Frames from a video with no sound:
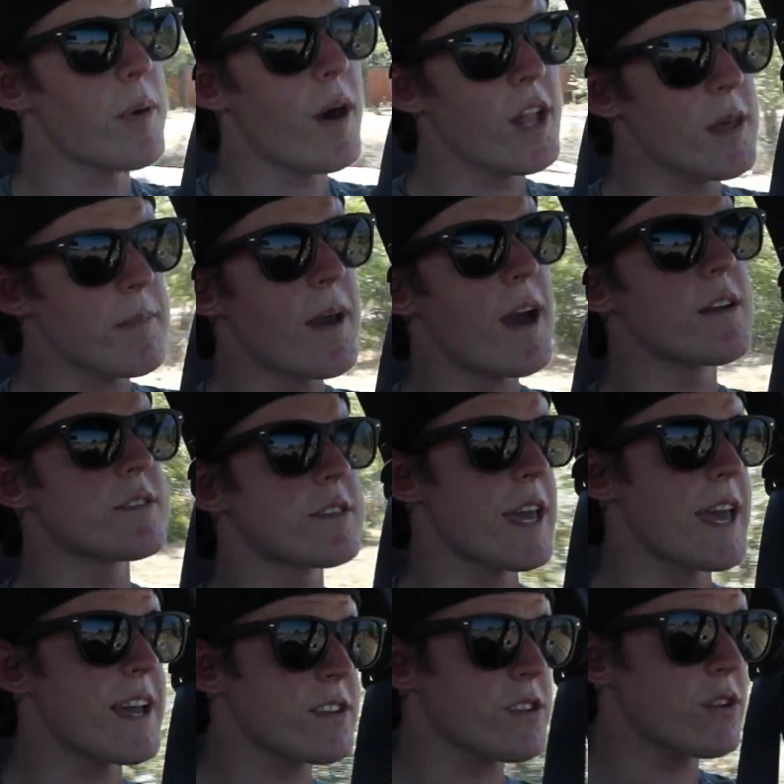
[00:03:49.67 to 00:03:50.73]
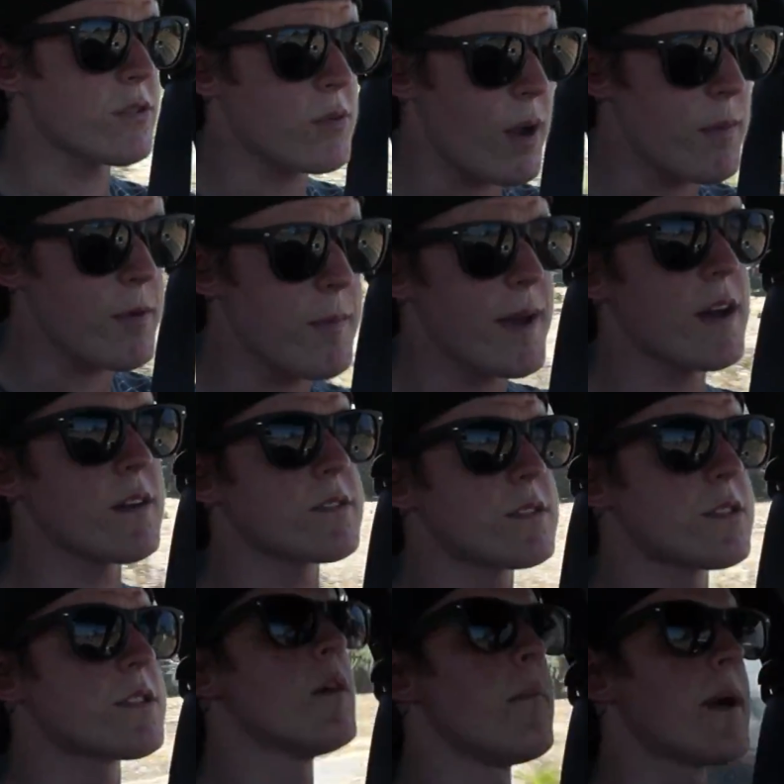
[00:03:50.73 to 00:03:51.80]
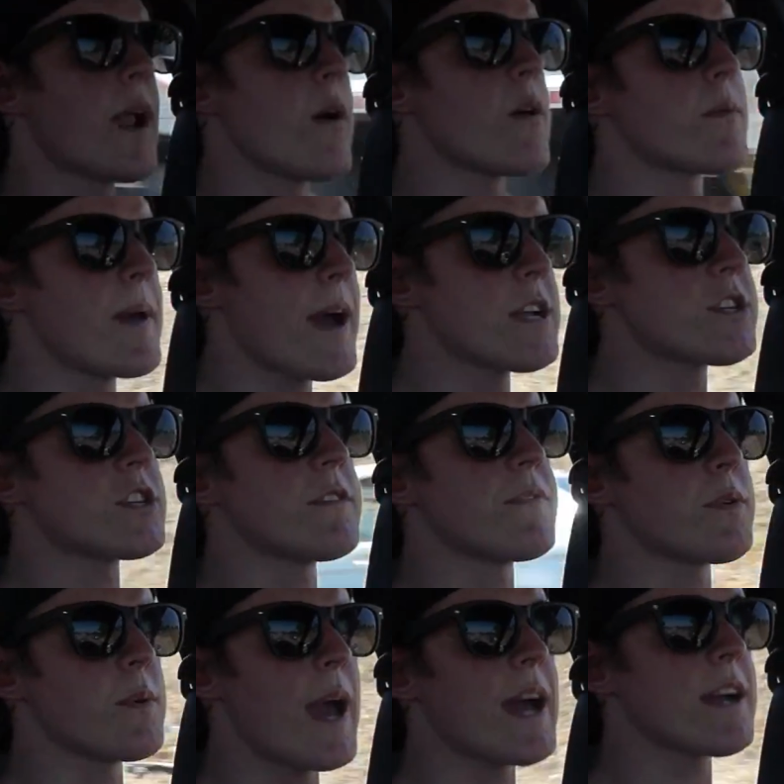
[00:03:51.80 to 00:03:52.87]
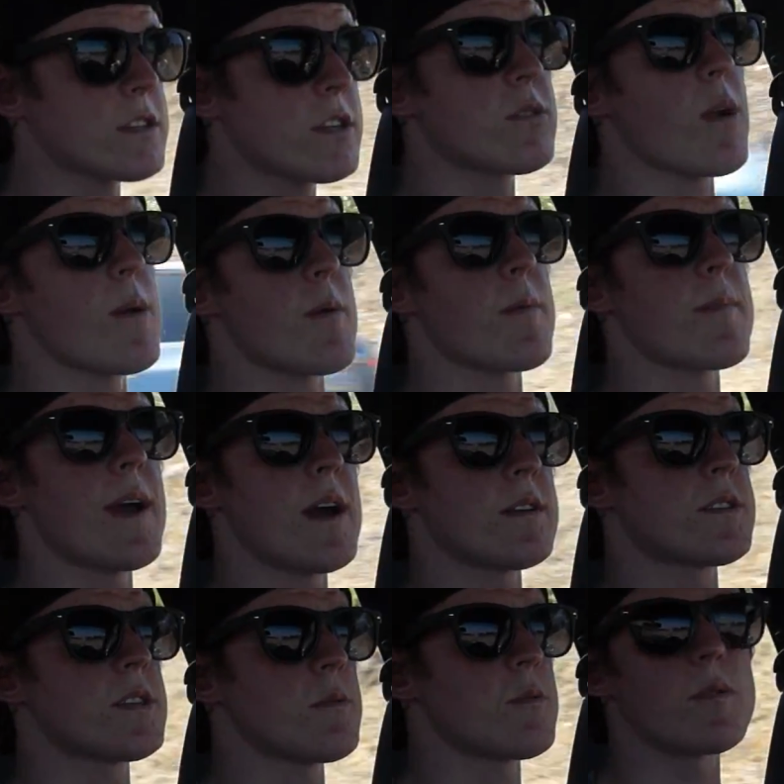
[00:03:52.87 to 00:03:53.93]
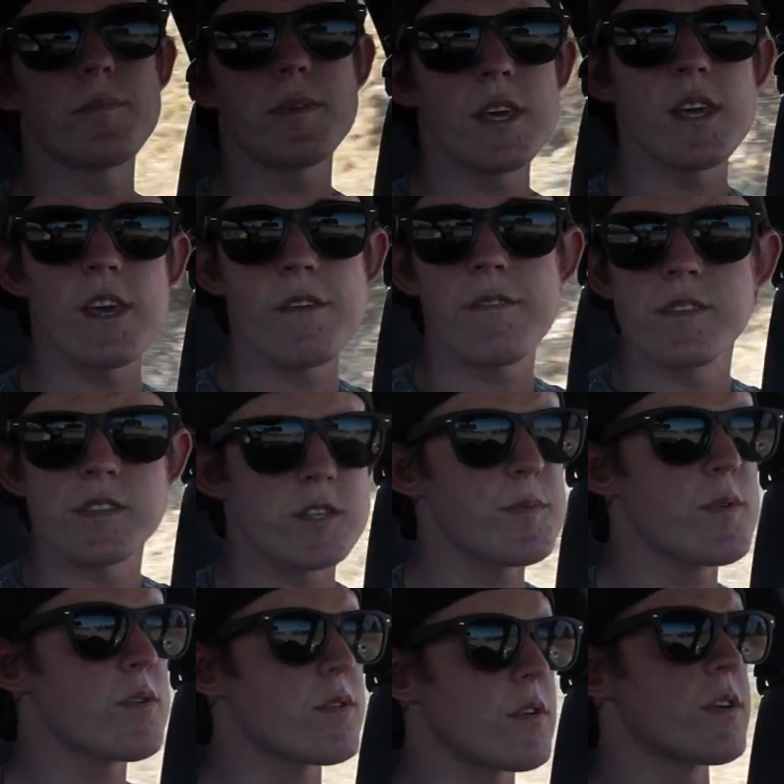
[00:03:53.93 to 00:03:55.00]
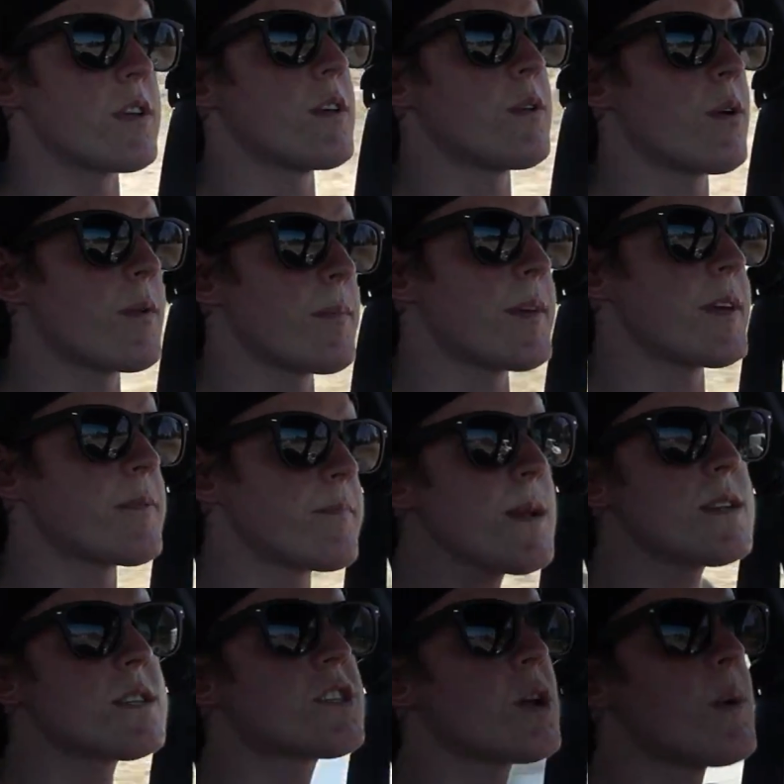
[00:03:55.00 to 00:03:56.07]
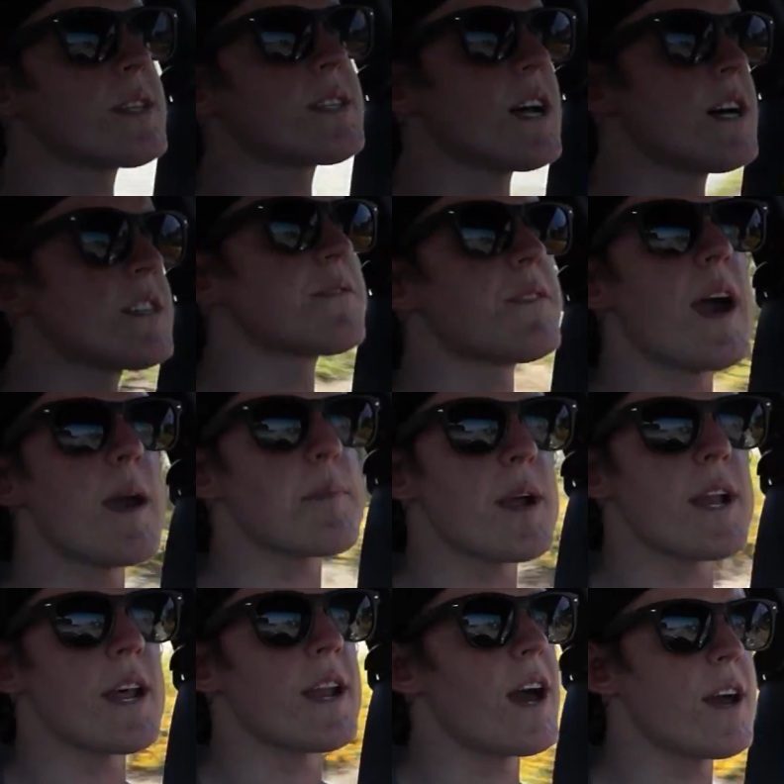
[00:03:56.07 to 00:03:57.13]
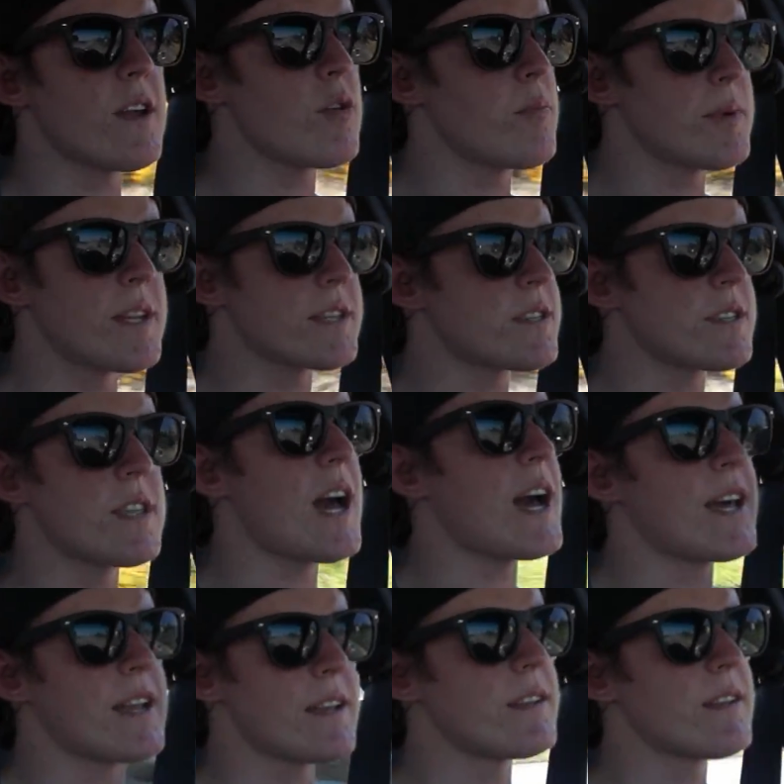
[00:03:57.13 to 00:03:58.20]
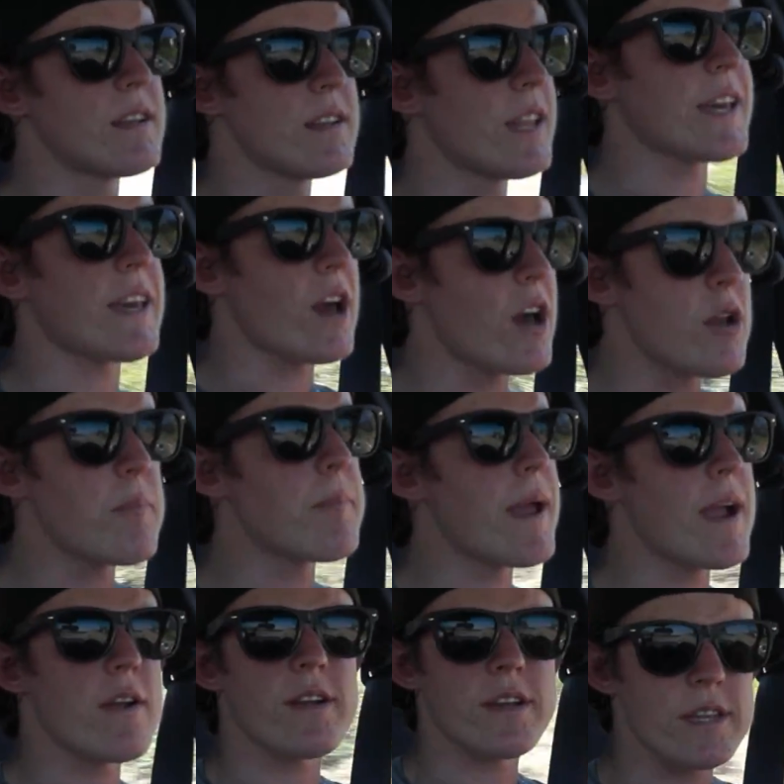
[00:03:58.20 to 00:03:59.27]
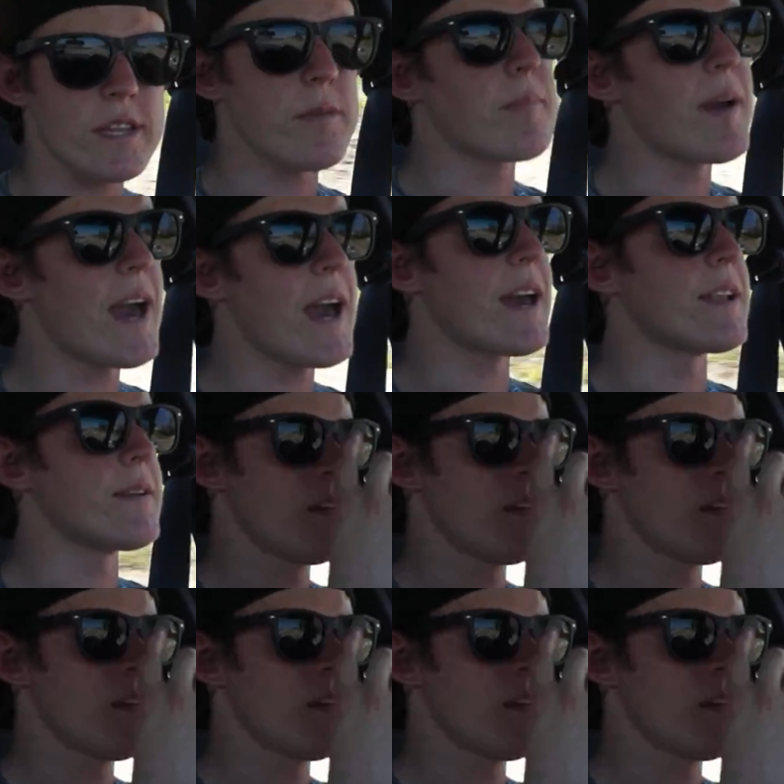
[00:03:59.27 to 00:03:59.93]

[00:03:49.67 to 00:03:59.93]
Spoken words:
poly mounts and good rubber mounts, but I would imagine if you had good rubber mounts, it would be even smoother, you know what I mean? So it does vibrate at idle, but it's not like unbearingly bad.